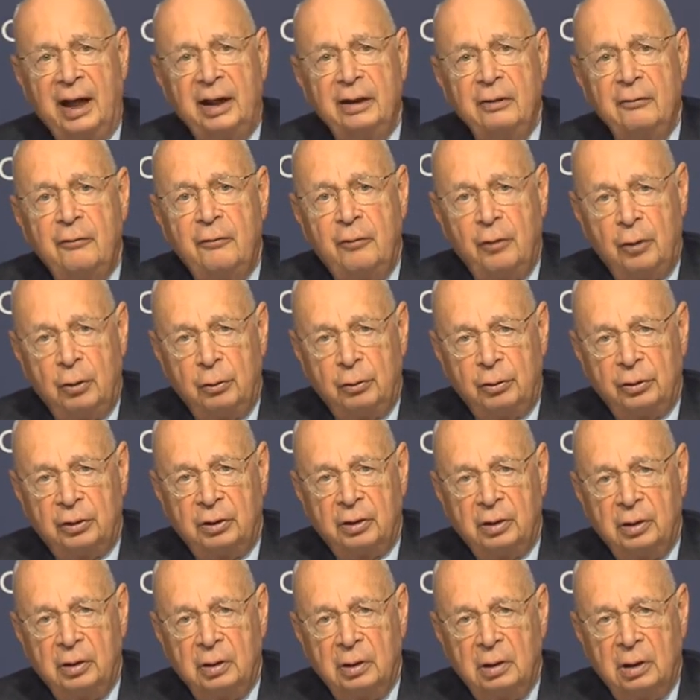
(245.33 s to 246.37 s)
And then they
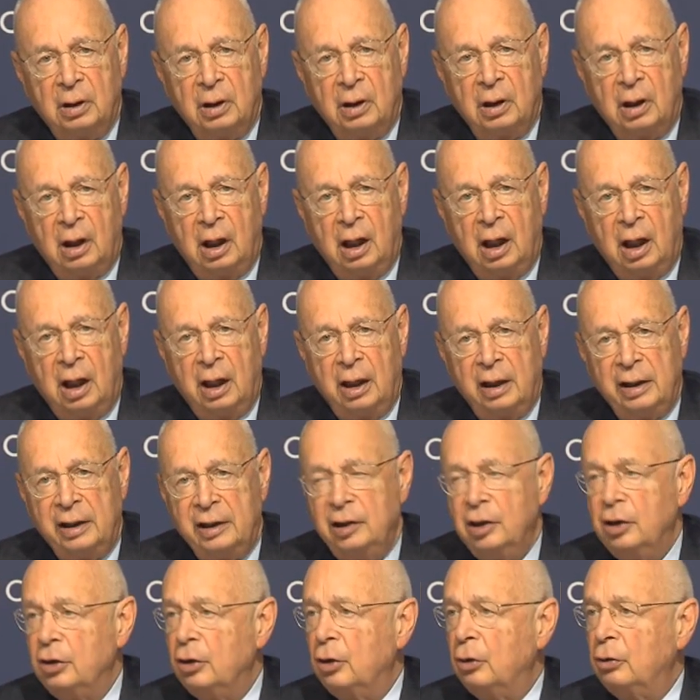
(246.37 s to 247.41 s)
choke
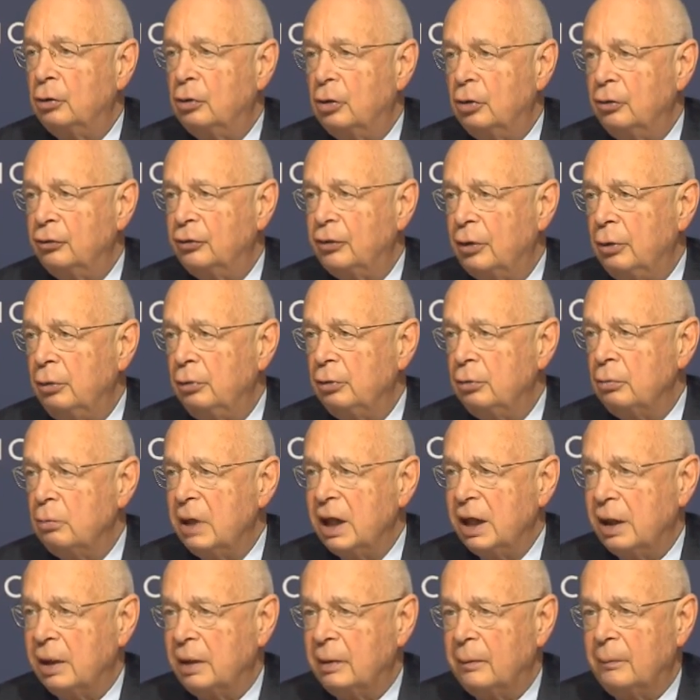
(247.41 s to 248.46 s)
like an
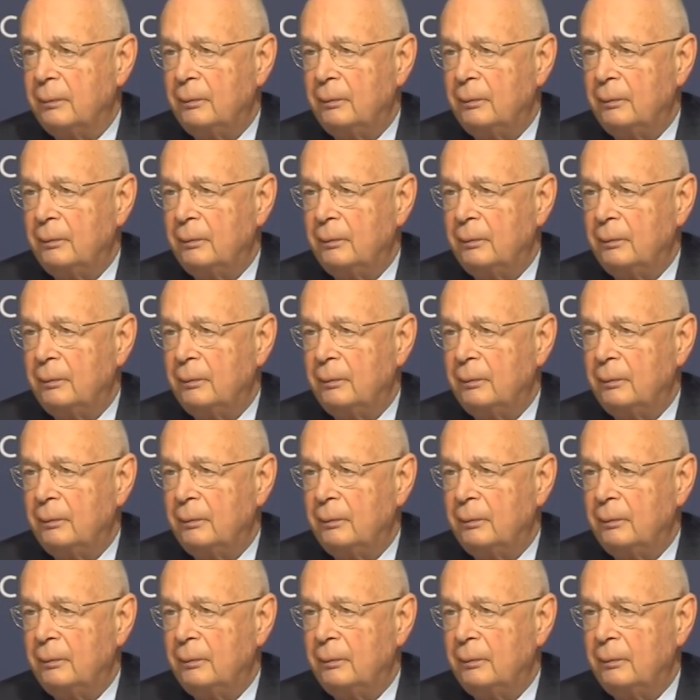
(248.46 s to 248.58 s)
idiot.